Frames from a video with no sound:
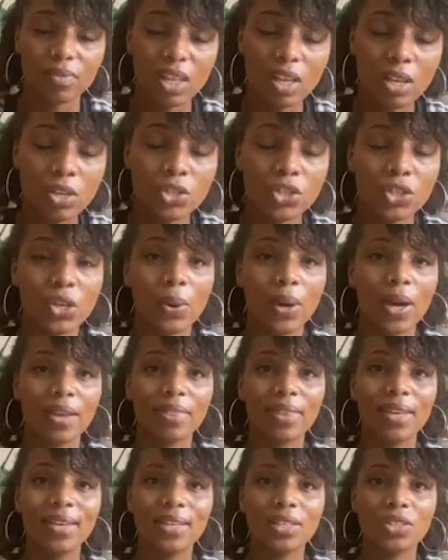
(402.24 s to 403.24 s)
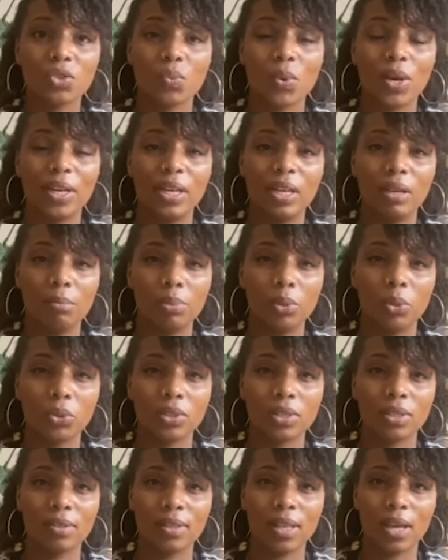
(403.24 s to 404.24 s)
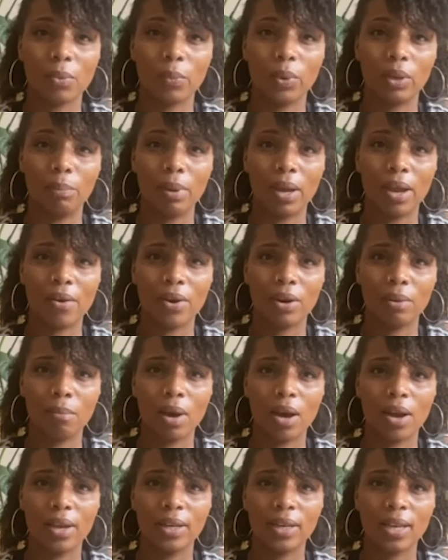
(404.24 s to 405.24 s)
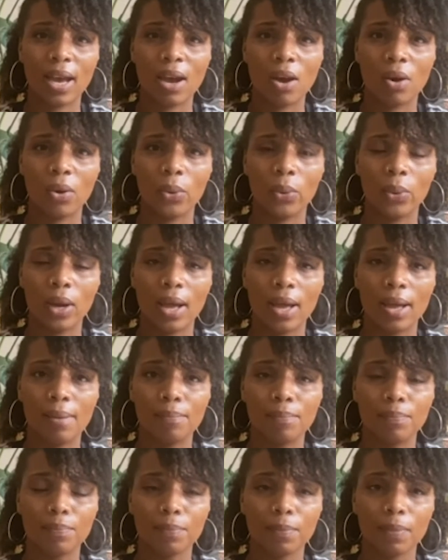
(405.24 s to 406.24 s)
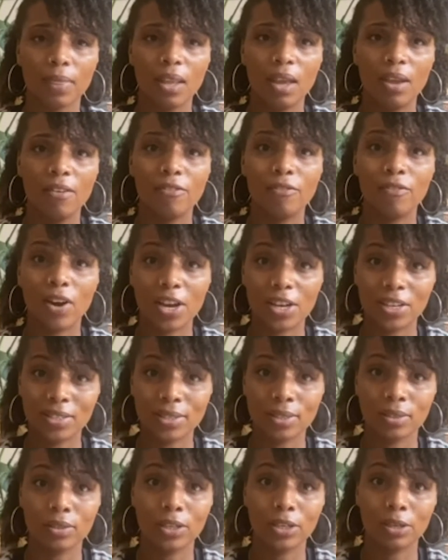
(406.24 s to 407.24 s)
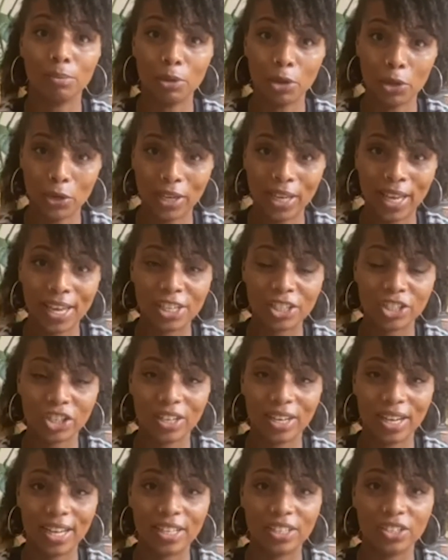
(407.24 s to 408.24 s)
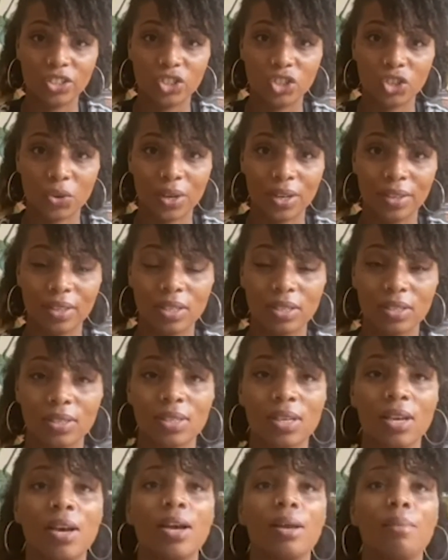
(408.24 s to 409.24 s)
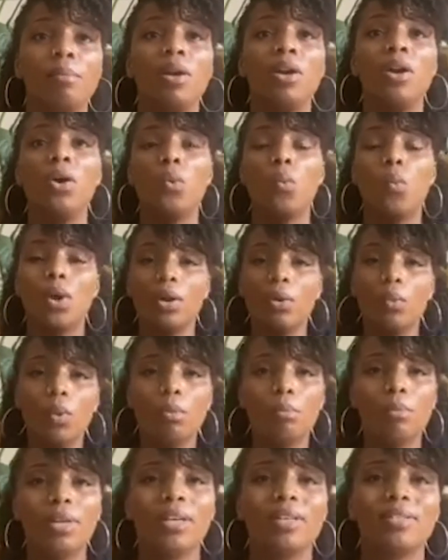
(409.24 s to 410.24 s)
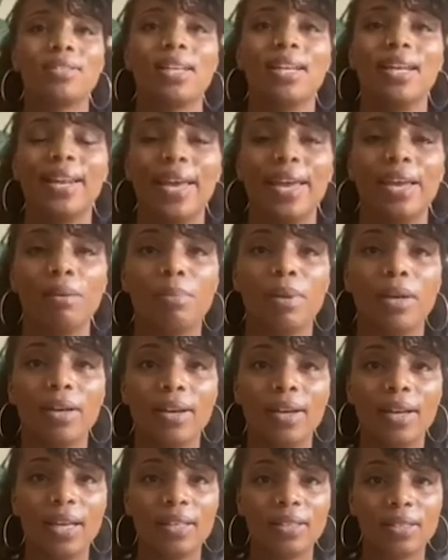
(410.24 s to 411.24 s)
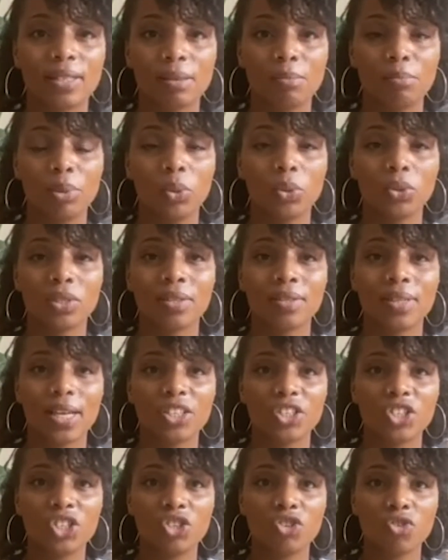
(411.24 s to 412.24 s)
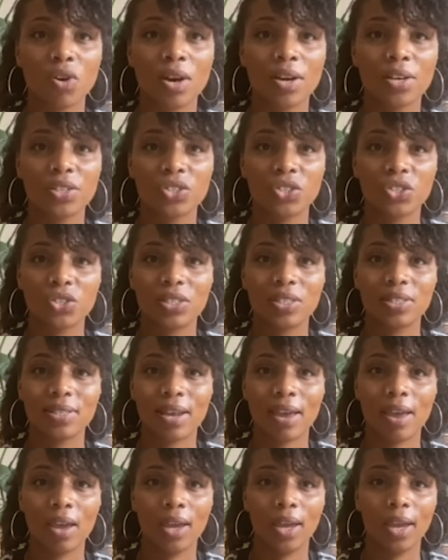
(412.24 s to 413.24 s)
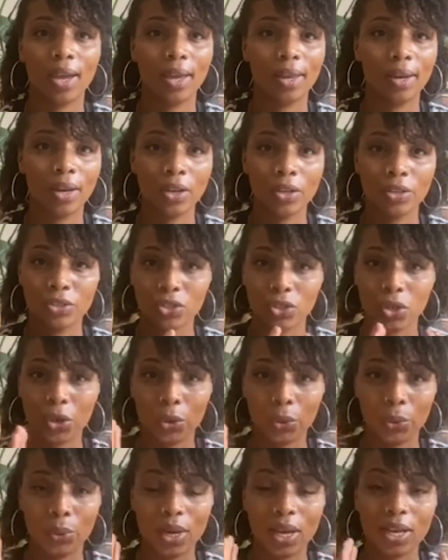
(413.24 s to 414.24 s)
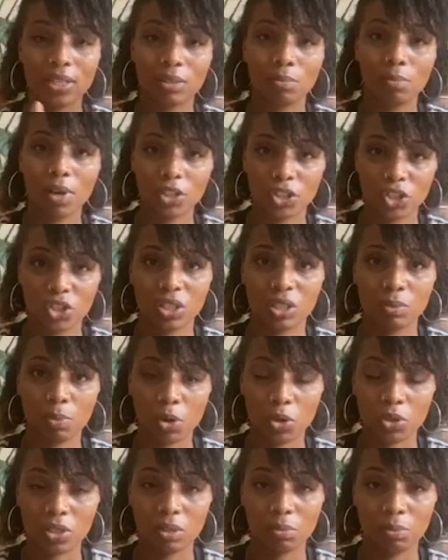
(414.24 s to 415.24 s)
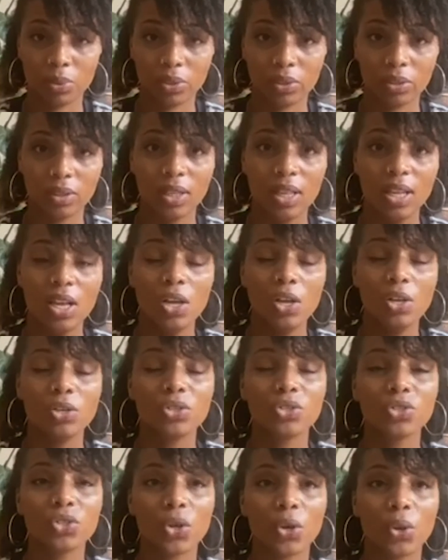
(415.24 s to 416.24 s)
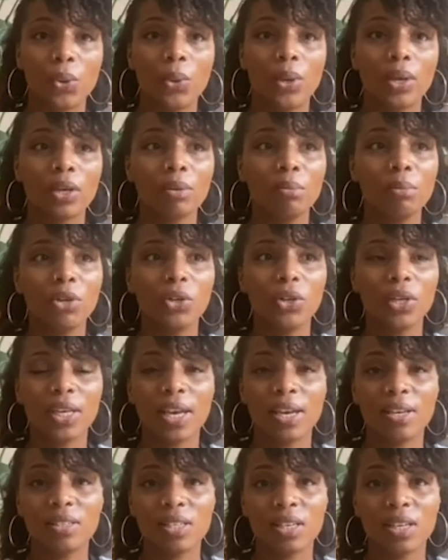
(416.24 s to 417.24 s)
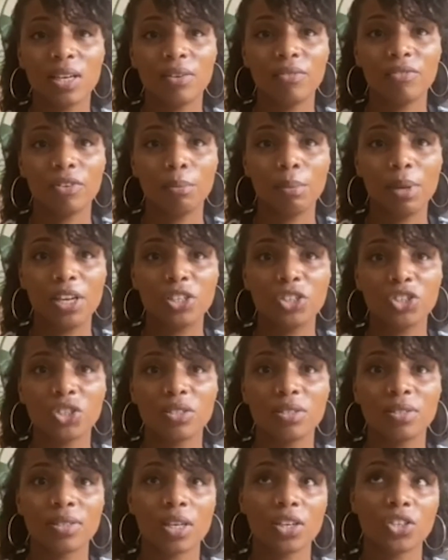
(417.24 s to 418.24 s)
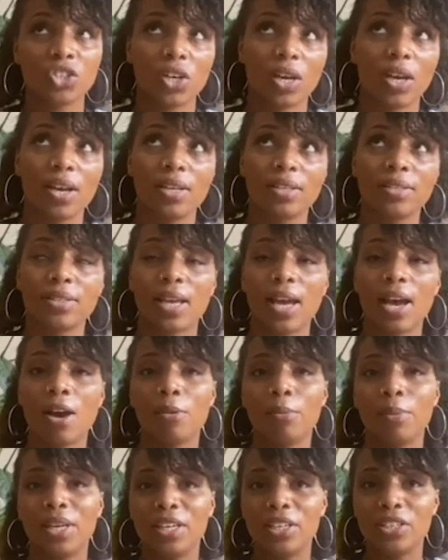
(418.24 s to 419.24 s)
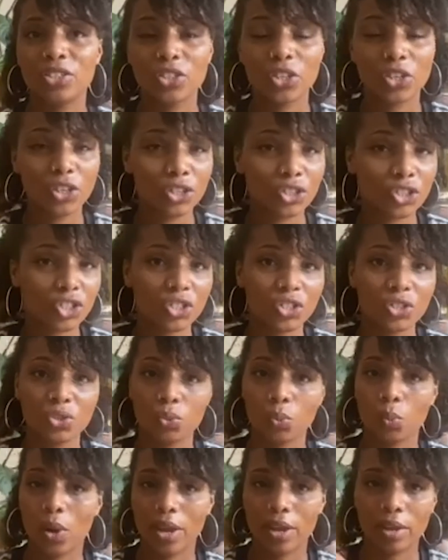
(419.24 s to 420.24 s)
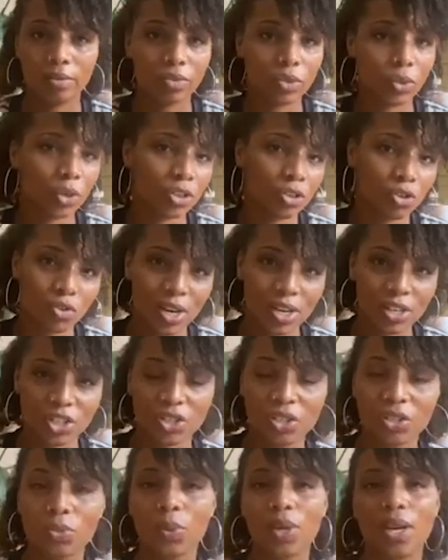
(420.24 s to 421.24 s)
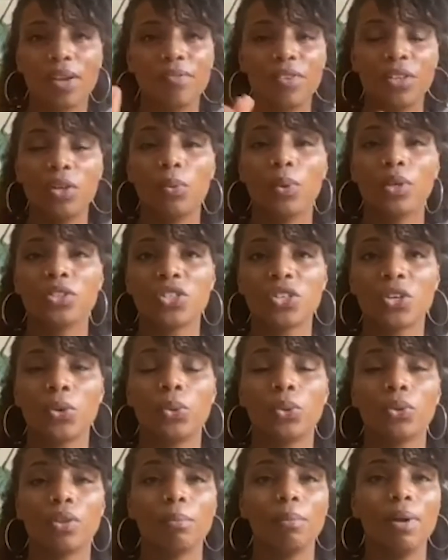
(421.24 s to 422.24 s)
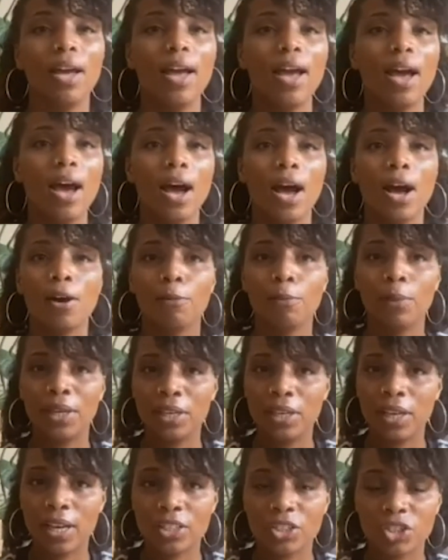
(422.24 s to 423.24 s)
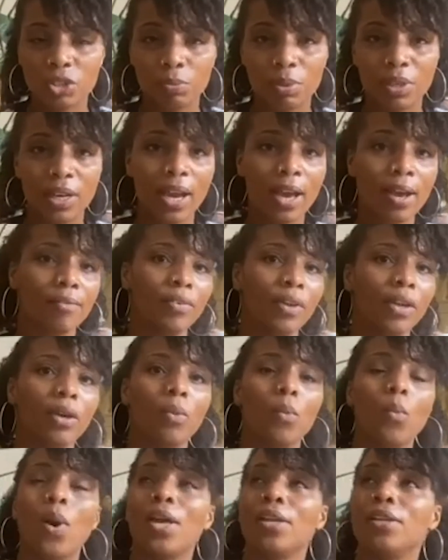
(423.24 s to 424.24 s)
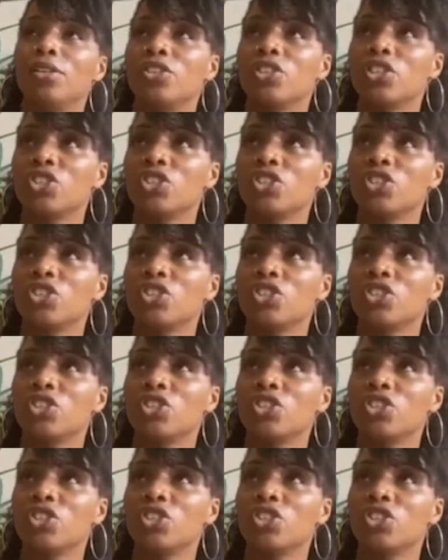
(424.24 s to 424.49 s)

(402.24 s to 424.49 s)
So I think it's really important that we bear in mind how vital communication is during this time. When a woman is in labor, it's important that she tries to stay in her zone as much as possible. So communicating information such as how many surges, waves or contractions, whatever you want to call them, how many has she been having, when did